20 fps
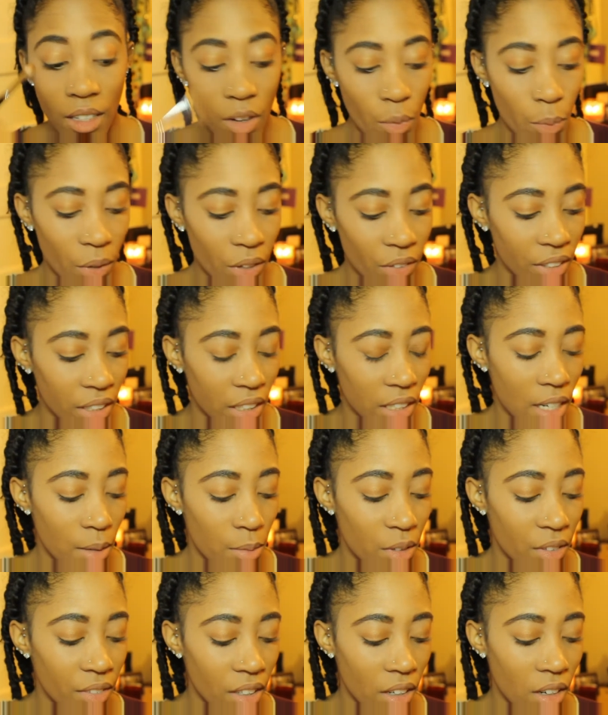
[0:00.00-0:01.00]
Perfect. Now
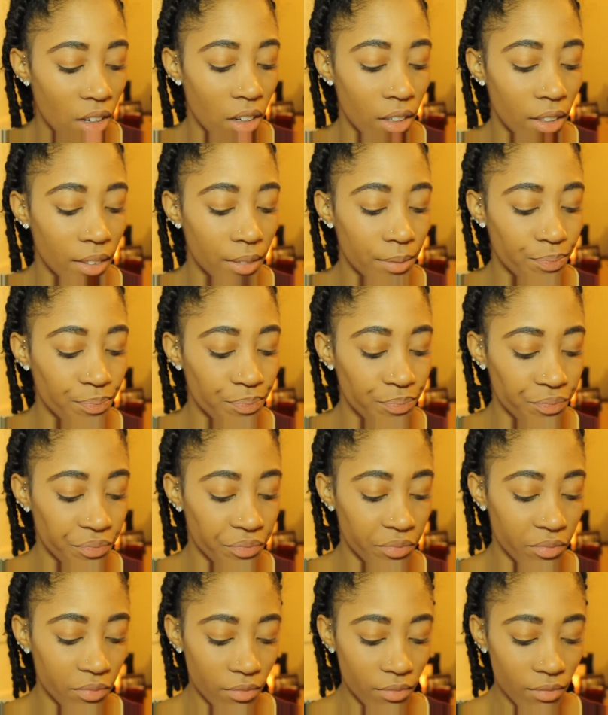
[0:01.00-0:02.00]
moving on,
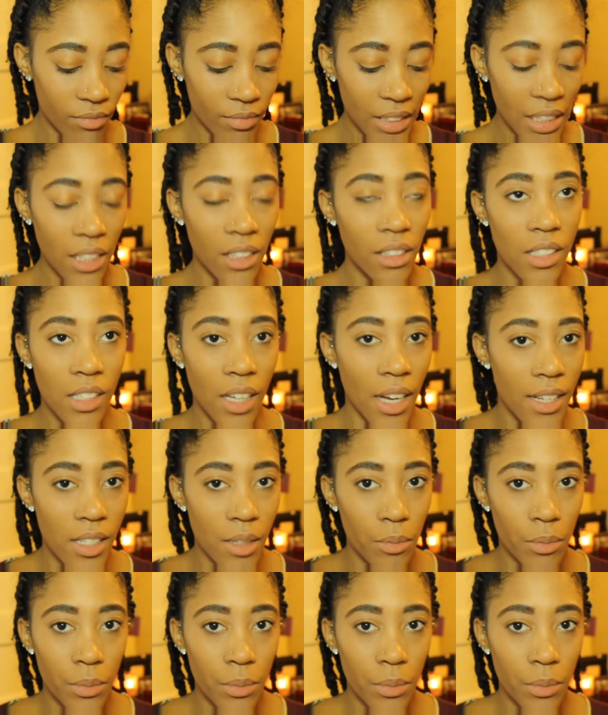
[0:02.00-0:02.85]
this eye